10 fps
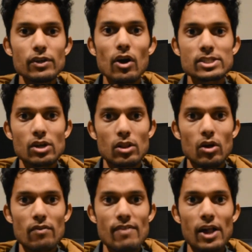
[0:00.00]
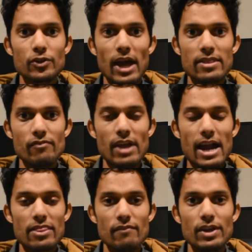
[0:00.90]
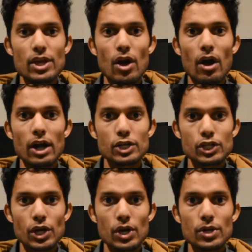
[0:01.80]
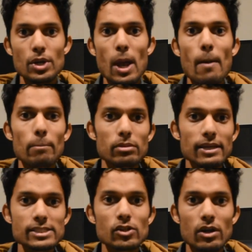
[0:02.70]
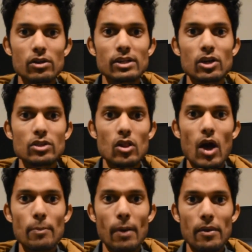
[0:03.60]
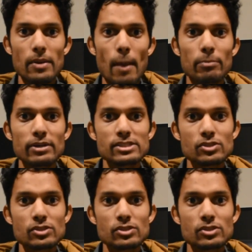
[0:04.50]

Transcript: If you guys got a lot of value out of the, out of the video I just showed you, please click, click on the like button and press